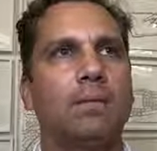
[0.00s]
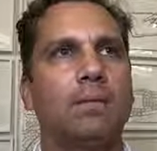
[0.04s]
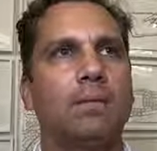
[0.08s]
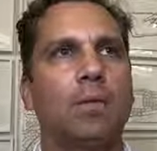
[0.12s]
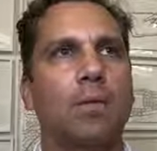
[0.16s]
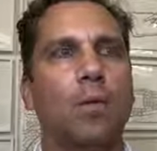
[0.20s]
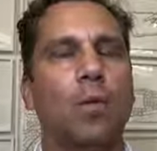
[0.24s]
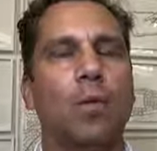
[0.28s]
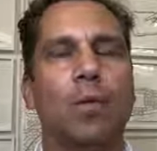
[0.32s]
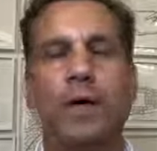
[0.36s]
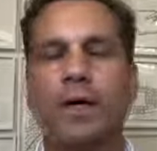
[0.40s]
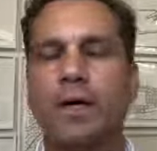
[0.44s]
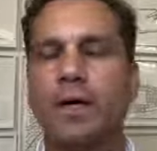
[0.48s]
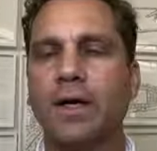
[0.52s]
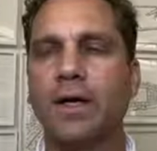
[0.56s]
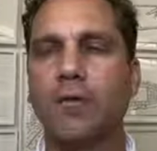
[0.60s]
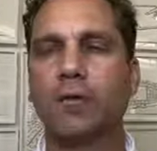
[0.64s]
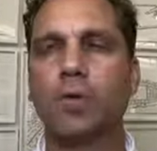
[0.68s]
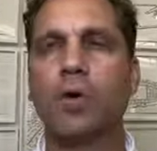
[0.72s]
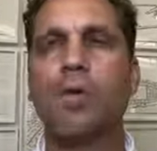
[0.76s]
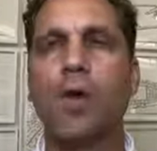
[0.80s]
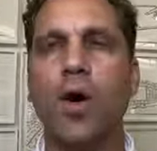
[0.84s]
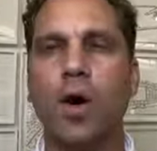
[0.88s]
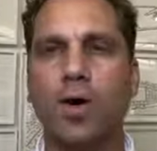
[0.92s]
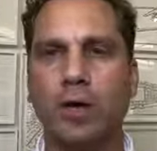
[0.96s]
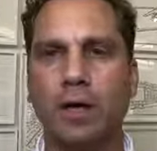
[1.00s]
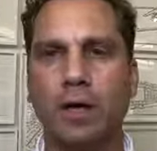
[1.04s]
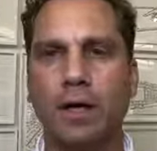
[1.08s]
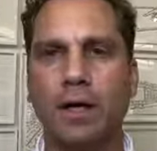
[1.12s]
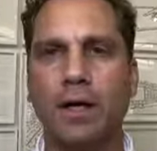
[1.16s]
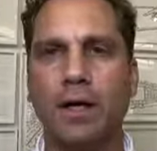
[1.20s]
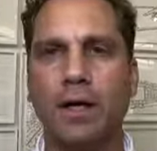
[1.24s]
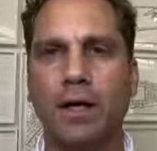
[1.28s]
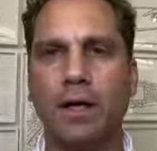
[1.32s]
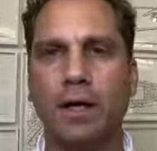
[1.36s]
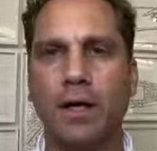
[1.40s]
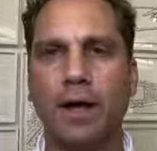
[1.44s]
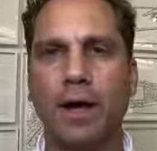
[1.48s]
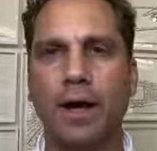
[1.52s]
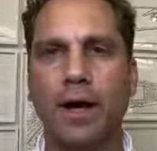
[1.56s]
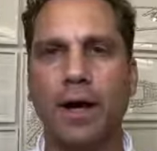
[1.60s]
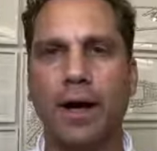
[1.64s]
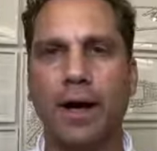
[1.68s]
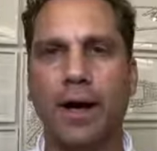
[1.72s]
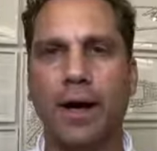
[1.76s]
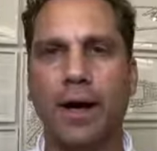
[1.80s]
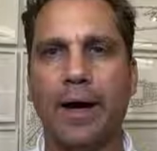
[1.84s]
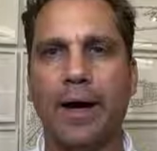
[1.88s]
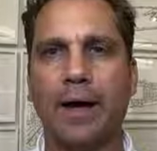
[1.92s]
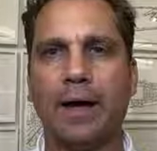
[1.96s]
working remotely
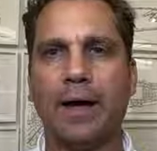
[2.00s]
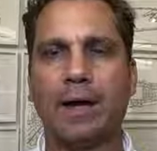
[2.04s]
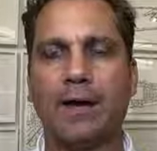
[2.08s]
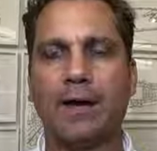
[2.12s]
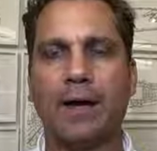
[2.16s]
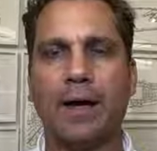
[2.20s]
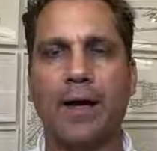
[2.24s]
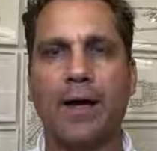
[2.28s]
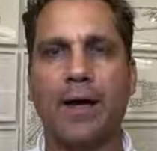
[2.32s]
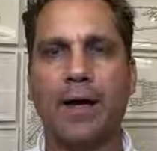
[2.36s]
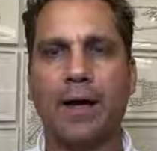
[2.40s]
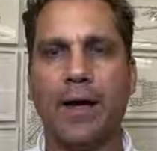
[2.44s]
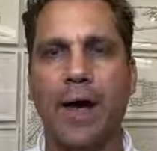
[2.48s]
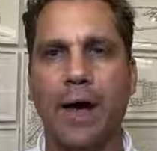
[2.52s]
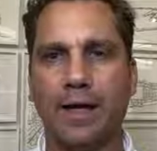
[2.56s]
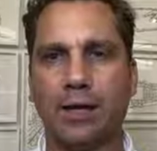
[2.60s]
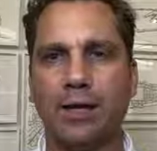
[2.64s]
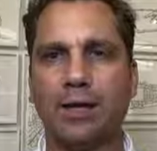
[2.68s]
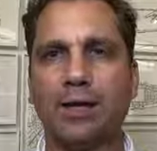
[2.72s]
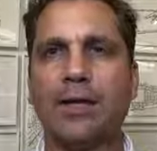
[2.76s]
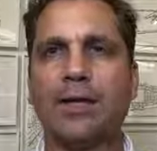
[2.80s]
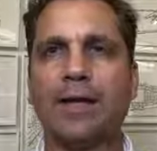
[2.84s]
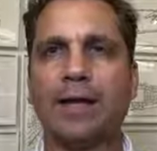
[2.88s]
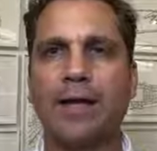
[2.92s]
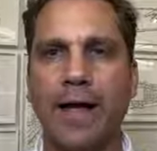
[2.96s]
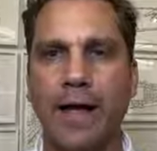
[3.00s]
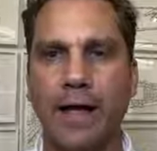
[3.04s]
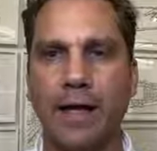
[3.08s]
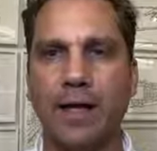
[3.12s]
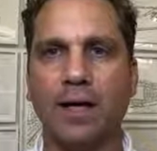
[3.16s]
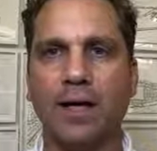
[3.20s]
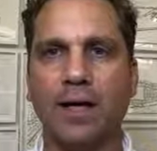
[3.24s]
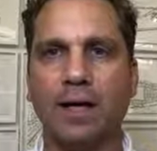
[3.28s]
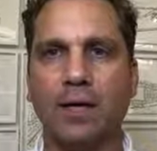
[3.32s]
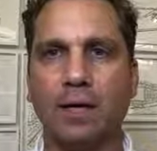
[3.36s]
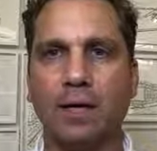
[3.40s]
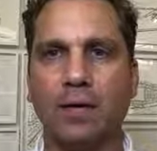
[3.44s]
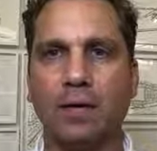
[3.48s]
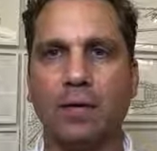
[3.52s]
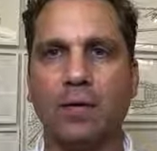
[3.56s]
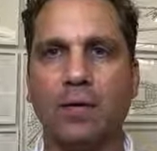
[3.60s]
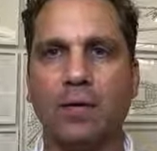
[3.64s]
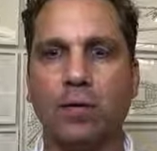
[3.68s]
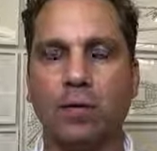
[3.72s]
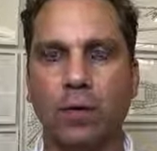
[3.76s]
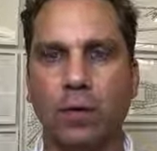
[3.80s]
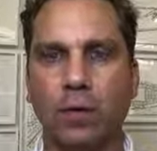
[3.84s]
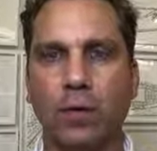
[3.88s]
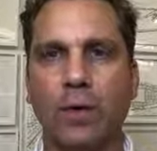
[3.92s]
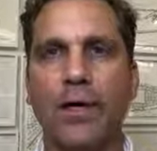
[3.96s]
and actually getting
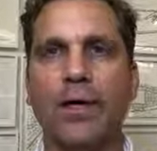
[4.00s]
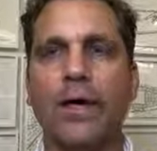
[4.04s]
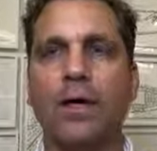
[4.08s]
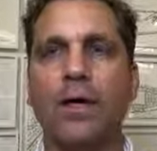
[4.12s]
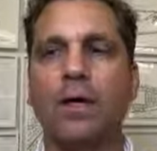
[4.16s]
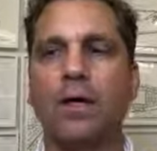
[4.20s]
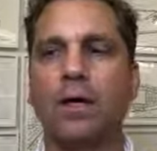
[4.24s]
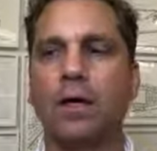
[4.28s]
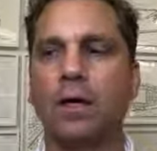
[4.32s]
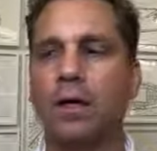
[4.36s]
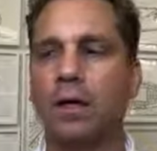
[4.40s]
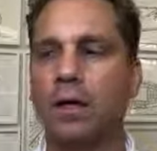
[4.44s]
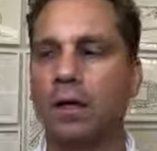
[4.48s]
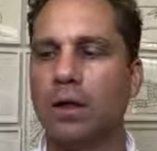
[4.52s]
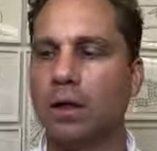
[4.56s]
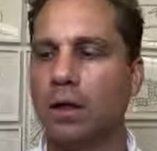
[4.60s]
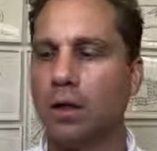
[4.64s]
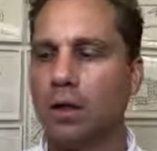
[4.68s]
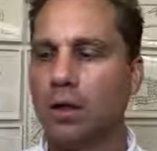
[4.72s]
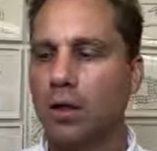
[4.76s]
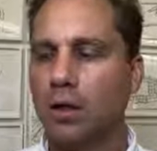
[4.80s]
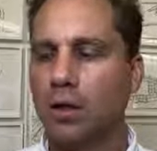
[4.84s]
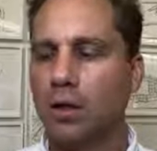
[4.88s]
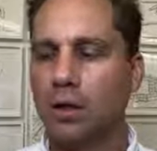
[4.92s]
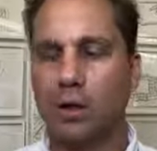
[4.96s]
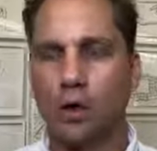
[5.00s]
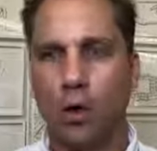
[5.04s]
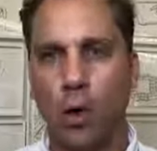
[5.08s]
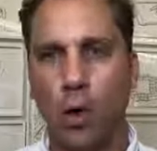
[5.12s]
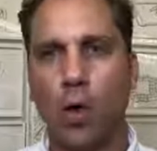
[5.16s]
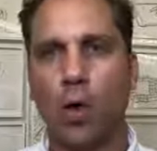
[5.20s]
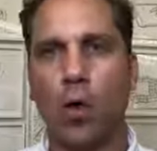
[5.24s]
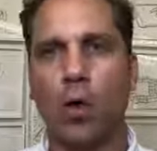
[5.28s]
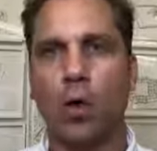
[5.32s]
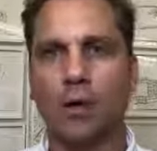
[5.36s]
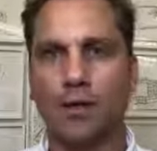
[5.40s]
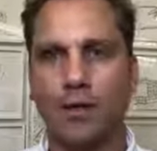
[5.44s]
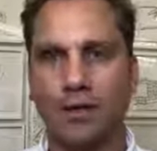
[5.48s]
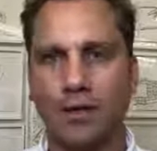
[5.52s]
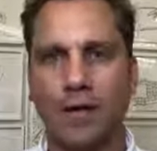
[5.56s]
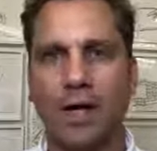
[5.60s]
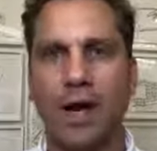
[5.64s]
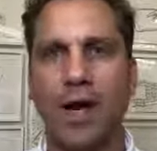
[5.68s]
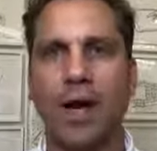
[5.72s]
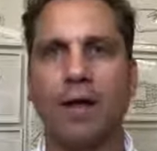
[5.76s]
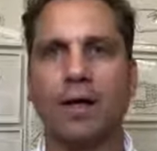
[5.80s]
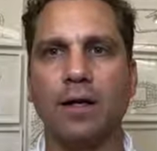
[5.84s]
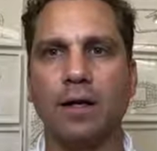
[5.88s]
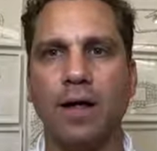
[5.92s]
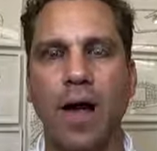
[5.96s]
real goals
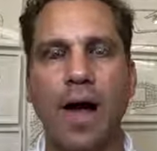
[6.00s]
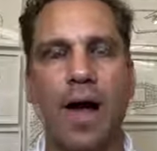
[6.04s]
done.